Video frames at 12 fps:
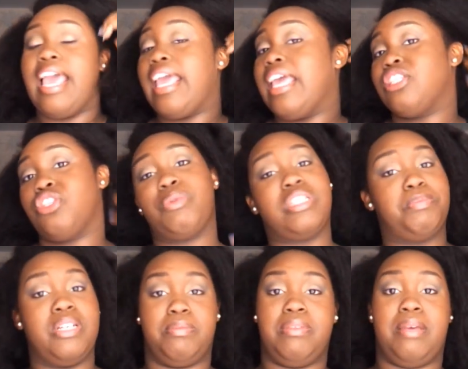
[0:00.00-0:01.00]
and so which
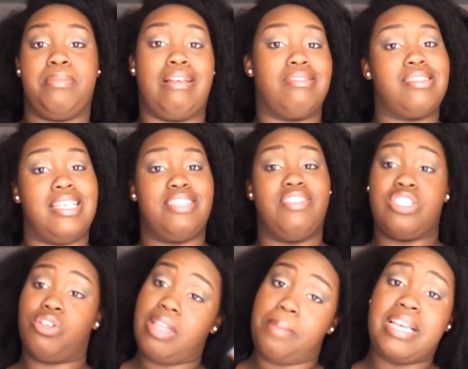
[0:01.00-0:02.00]
puts me about 6 feet.
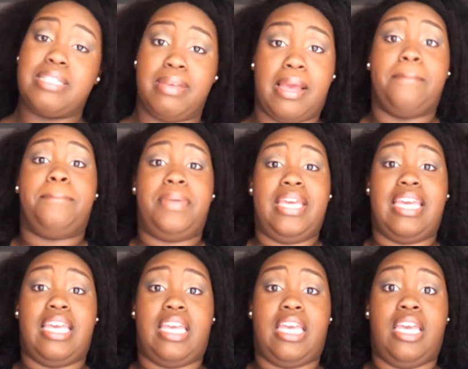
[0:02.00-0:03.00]
So that makes me a
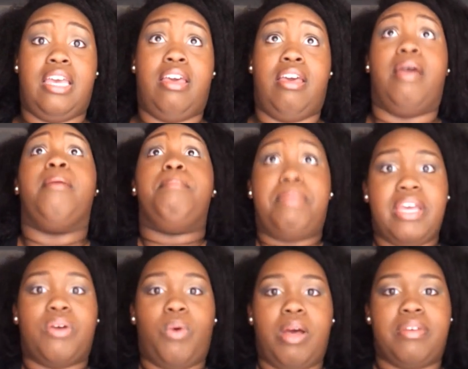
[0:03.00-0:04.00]
big
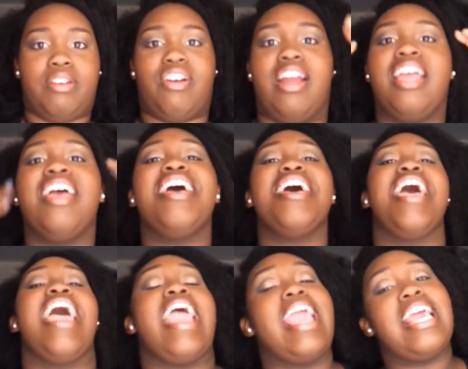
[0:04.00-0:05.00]
woman, right?
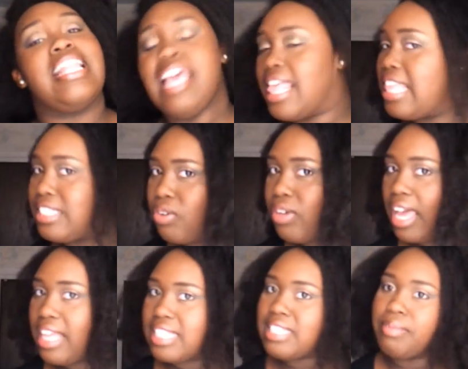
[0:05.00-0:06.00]
And that's
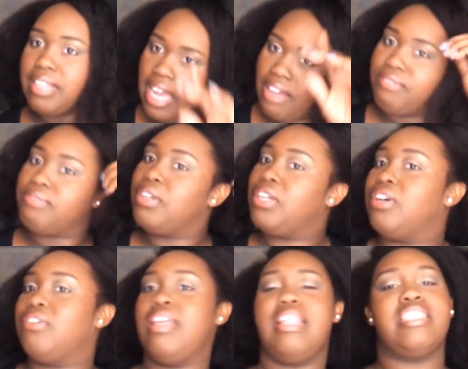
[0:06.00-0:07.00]
okay. That's something I've, you
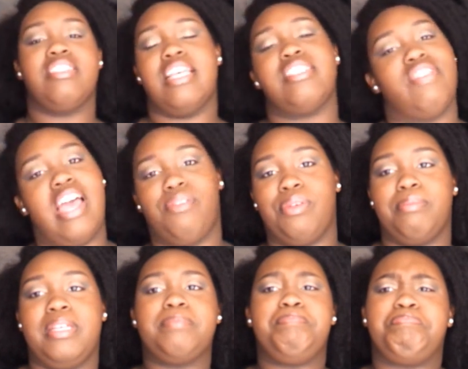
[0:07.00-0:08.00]
know, and that's fine with
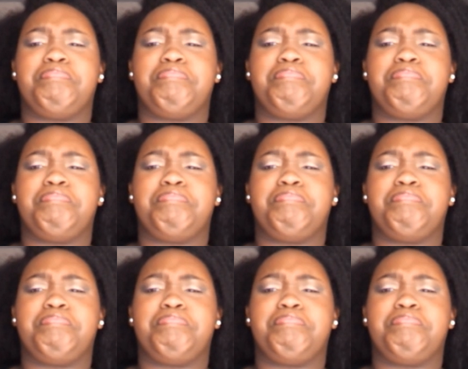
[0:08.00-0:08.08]
me.